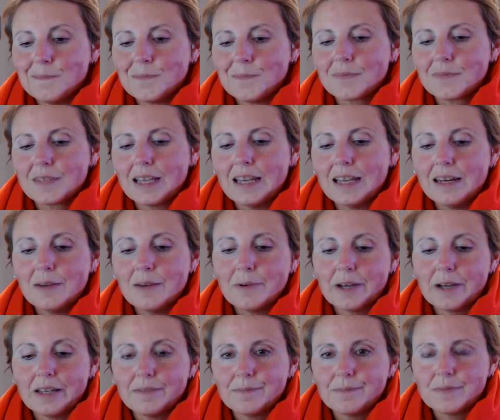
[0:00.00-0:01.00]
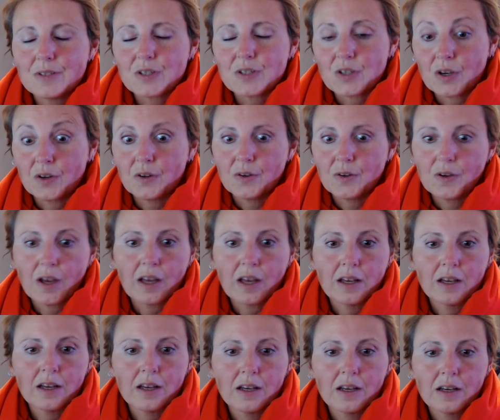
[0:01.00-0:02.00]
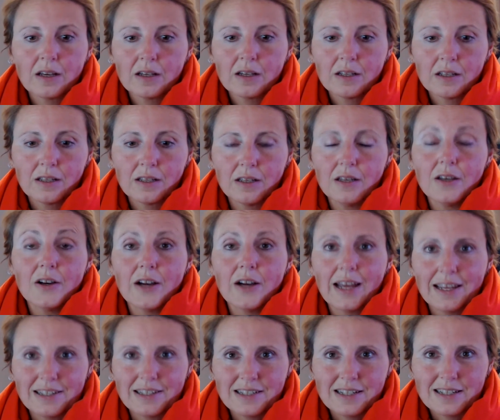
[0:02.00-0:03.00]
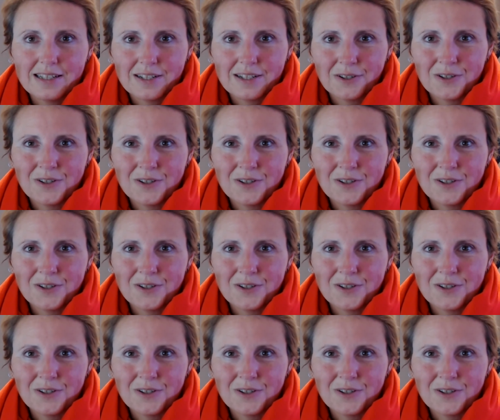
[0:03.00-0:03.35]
Anyway, so I had to tell you